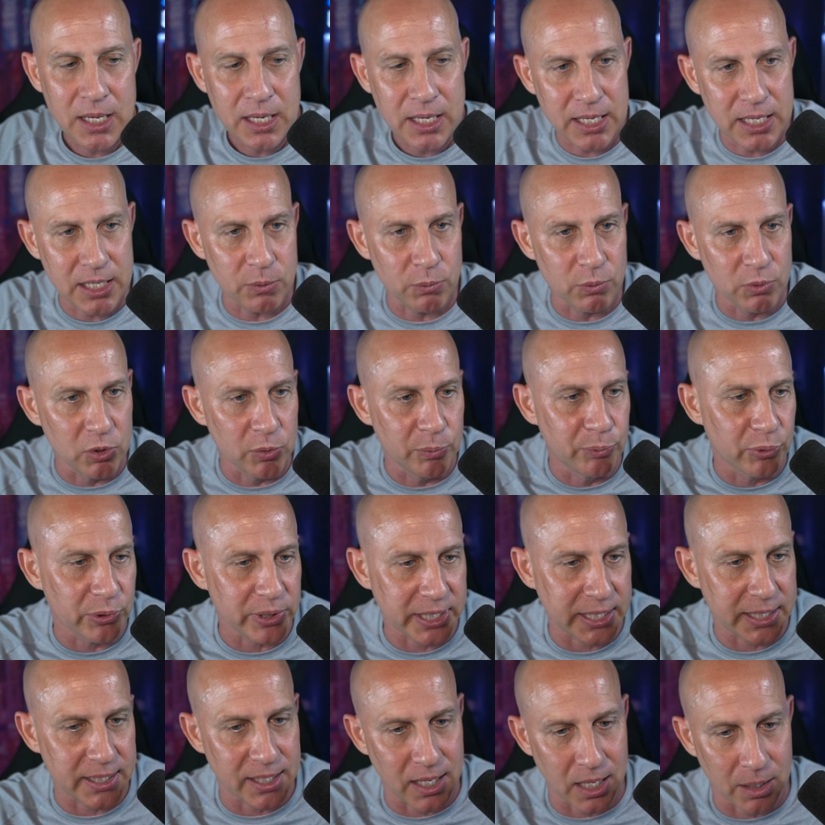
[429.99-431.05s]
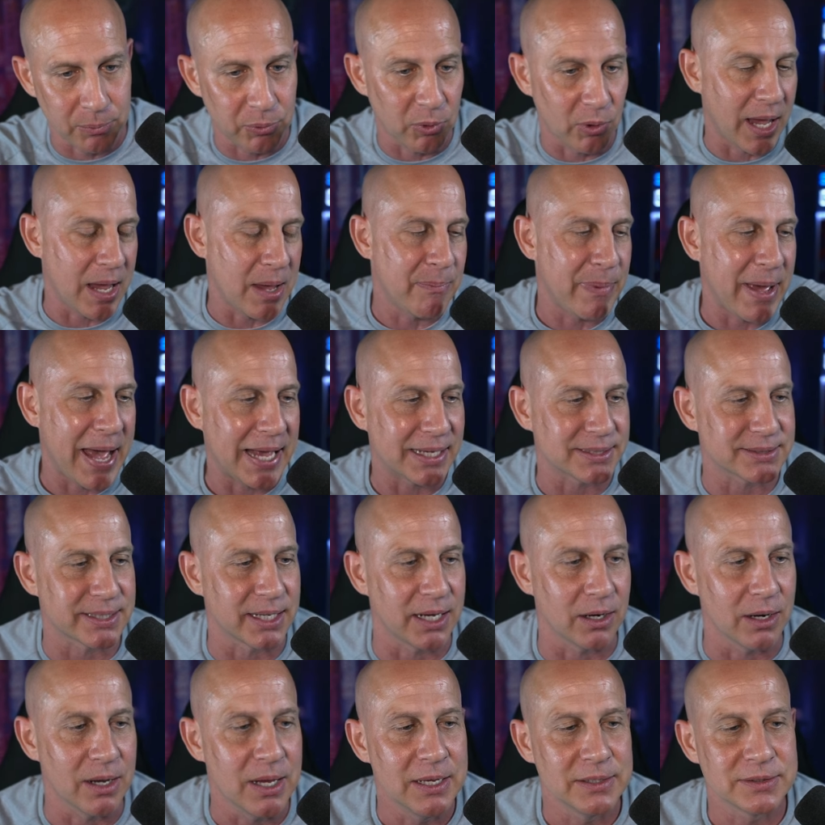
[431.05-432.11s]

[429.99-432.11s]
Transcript: it will bring it up. Well, I passed there.